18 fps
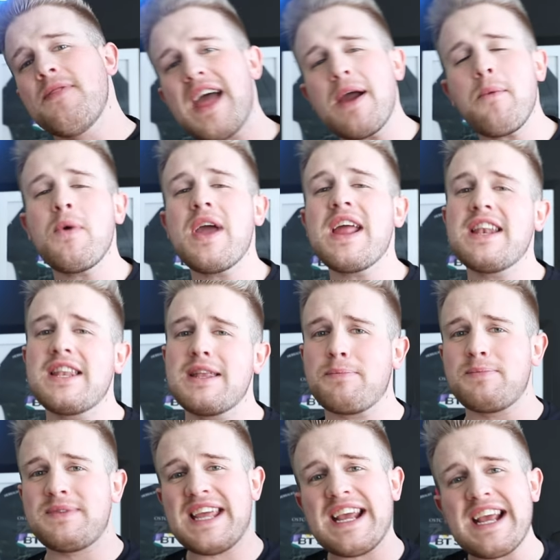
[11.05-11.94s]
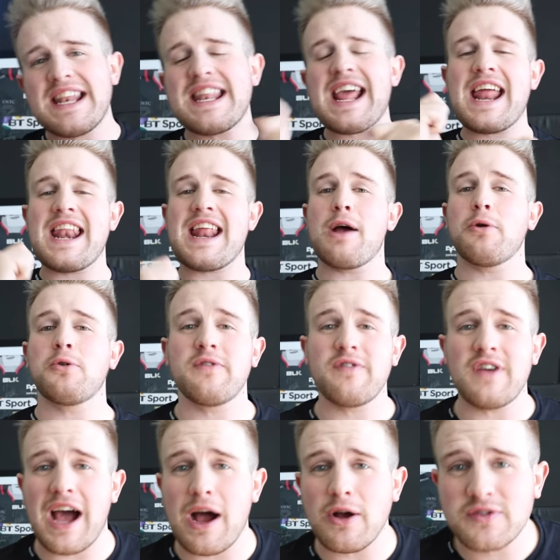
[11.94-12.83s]
Then we ended up digging that out
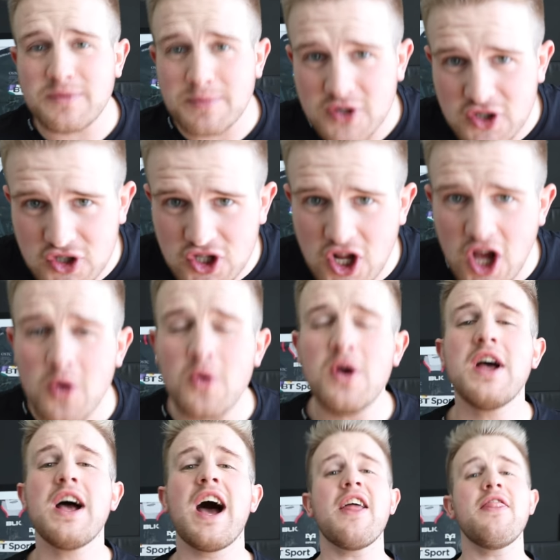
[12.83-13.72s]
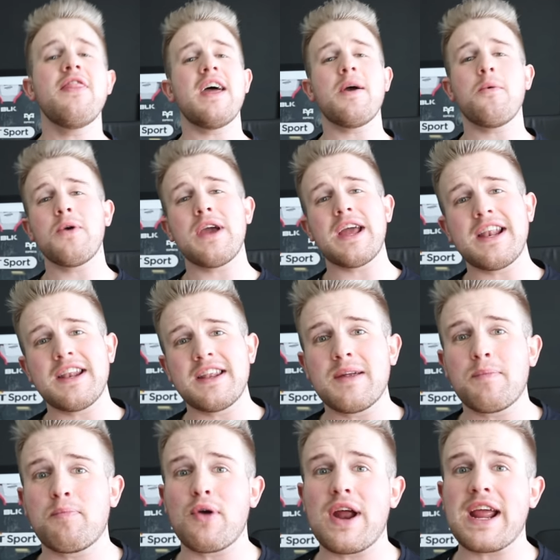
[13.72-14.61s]
of a house in the snow. And then we
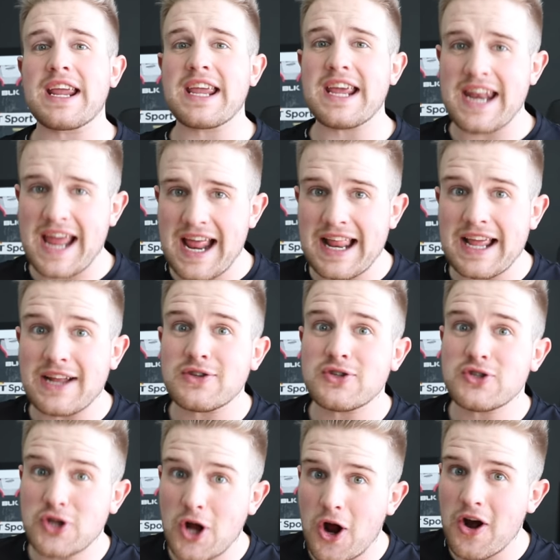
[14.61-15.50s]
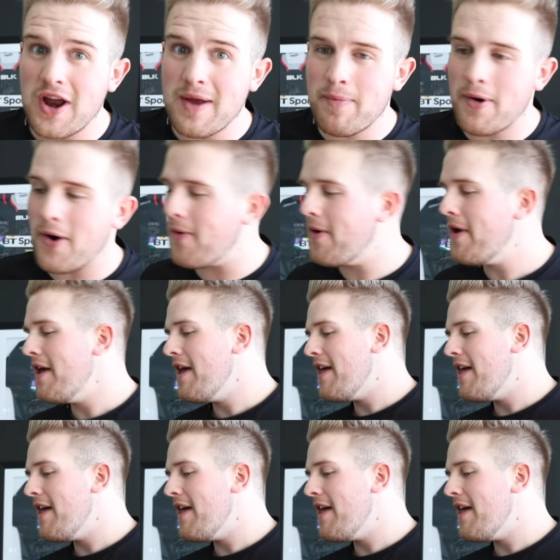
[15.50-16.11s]
ended up pranking Elliot. Sorry, bro.